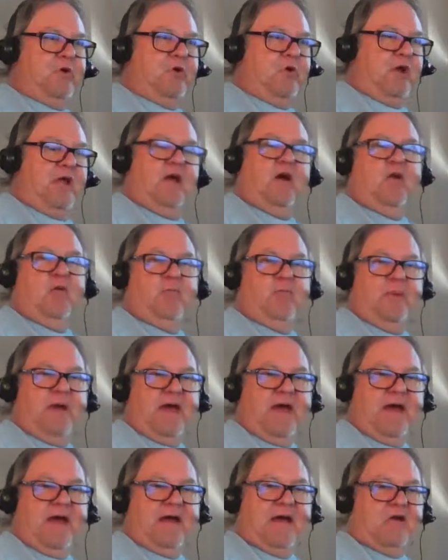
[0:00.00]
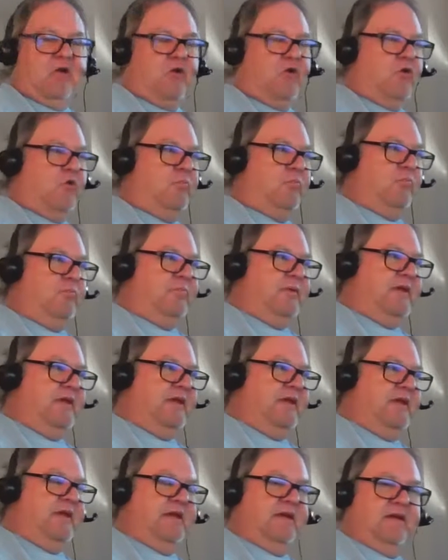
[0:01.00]
held back, or
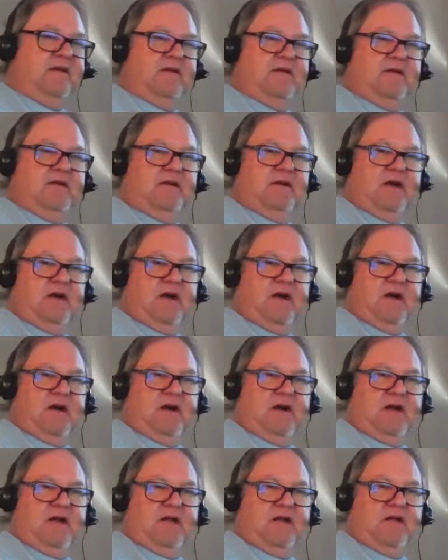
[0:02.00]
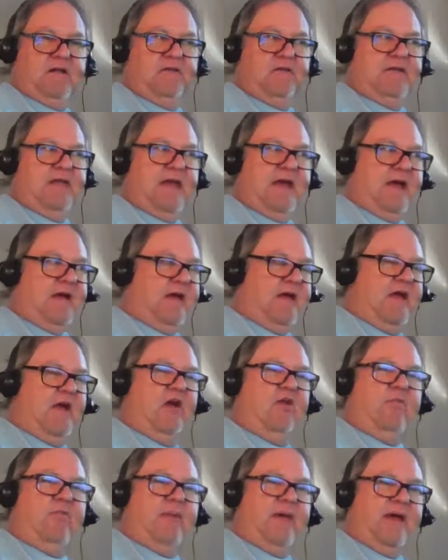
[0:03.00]
being yeah,
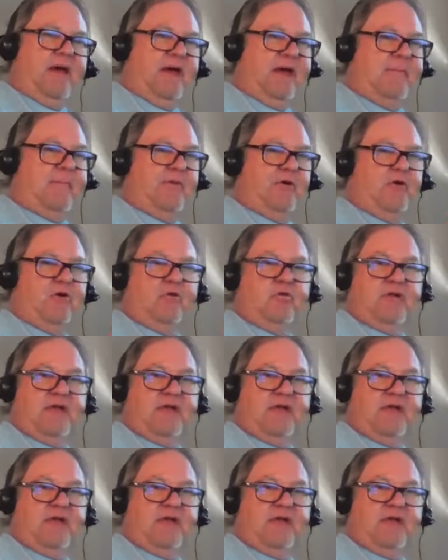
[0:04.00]
help app, or